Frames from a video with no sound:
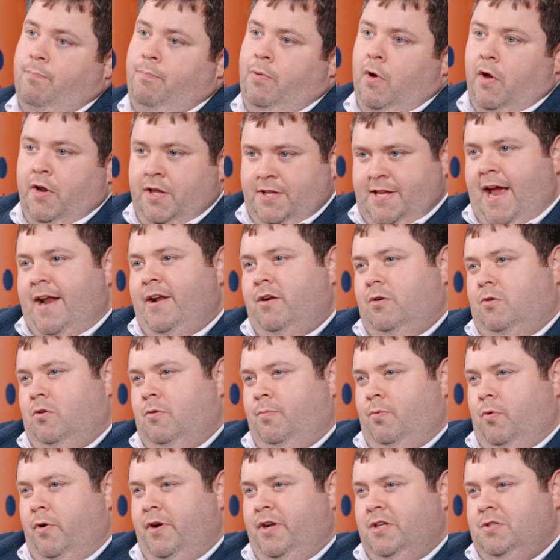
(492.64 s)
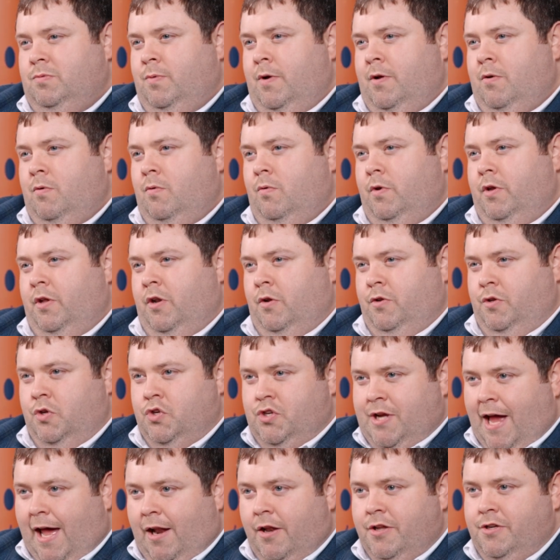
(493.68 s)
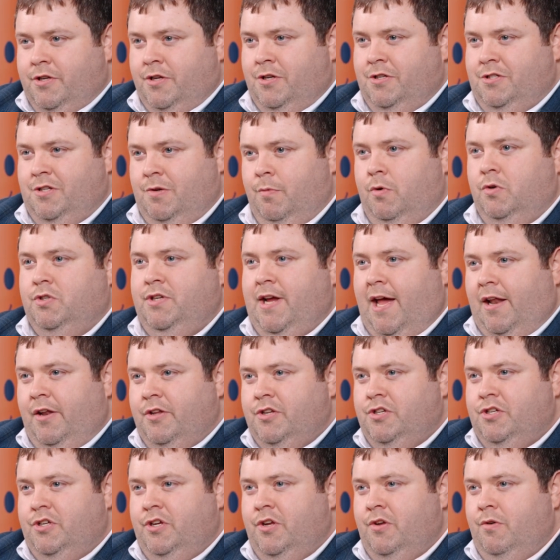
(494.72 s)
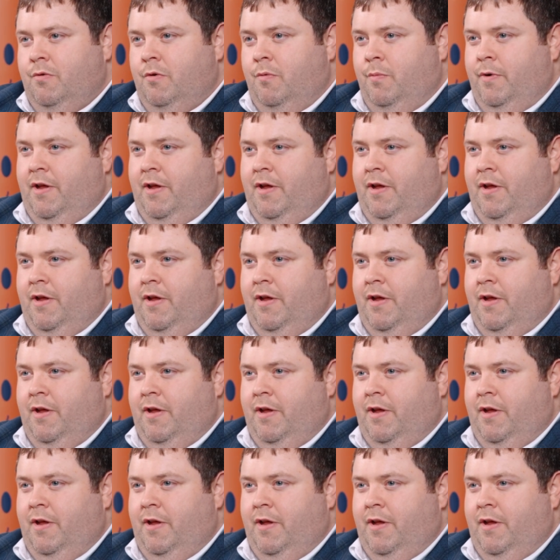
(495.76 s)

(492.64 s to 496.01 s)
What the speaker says: But on a technical point as well, you challenge us and we'll challenge you,